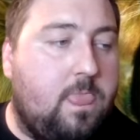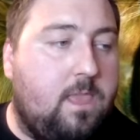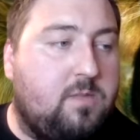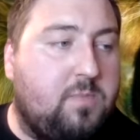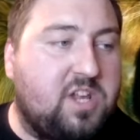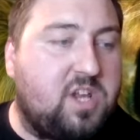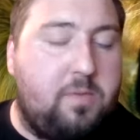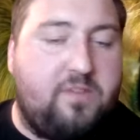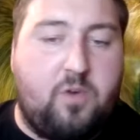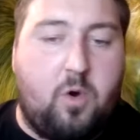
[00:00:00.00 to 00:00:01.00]
especially
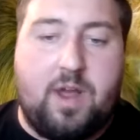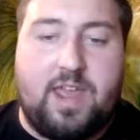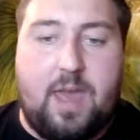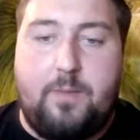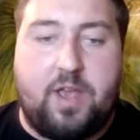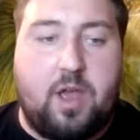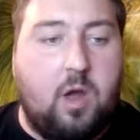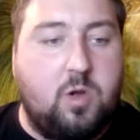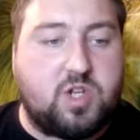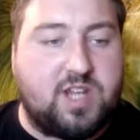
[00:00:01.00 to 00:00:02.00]
before I came a
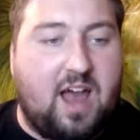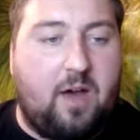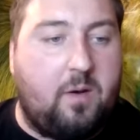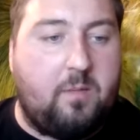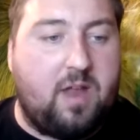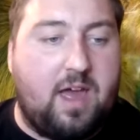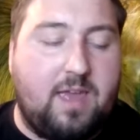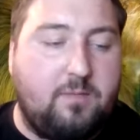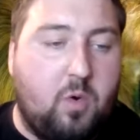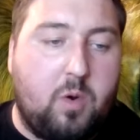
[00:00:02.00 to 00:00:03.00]
coach, now I'm like
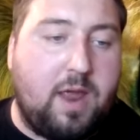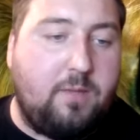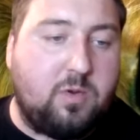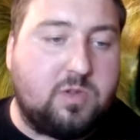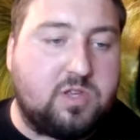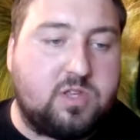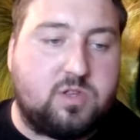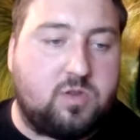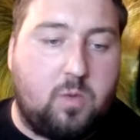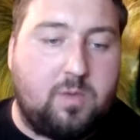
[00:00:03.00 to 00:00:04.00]
more able to
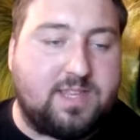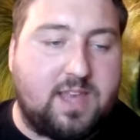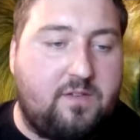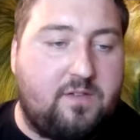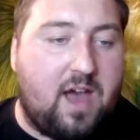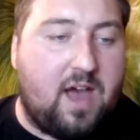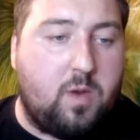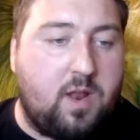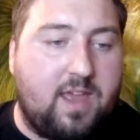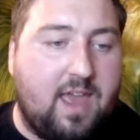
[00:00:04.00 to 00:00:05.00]
sort myself out
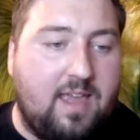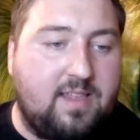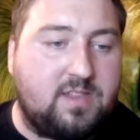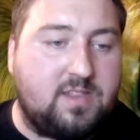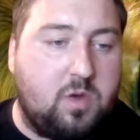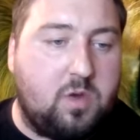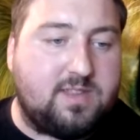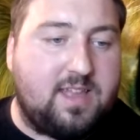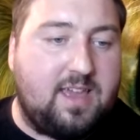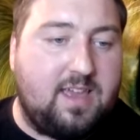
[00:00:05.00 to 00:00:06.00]
when I get into a
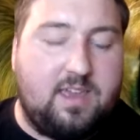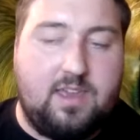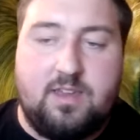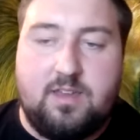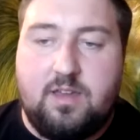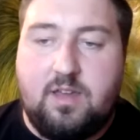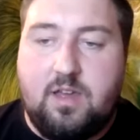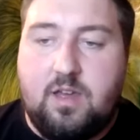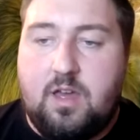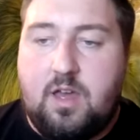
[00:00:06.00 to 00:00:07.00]
sticky,
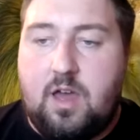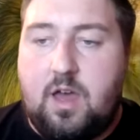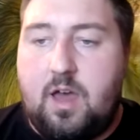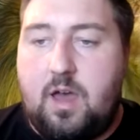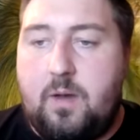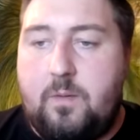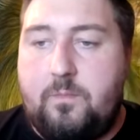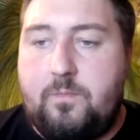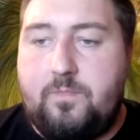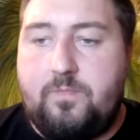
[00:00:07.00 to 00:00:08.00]

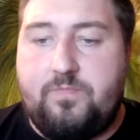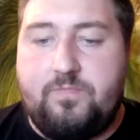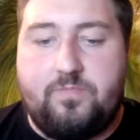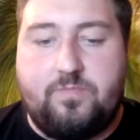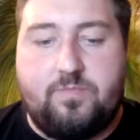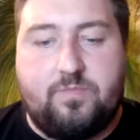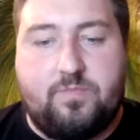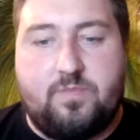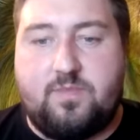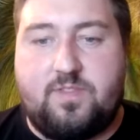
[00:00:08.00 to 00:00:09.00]
um,
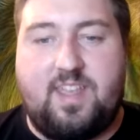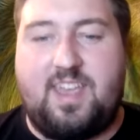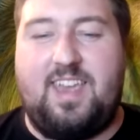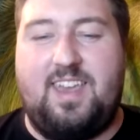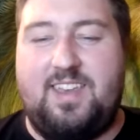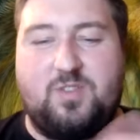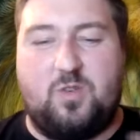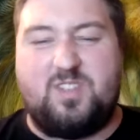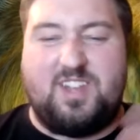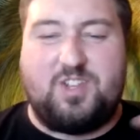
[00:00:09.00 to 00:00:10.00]
sticky sort
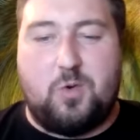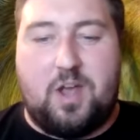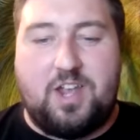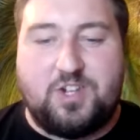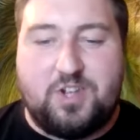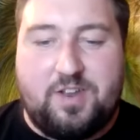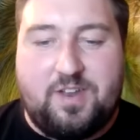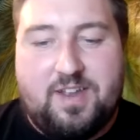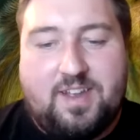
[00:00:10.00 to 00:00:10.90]
of situation.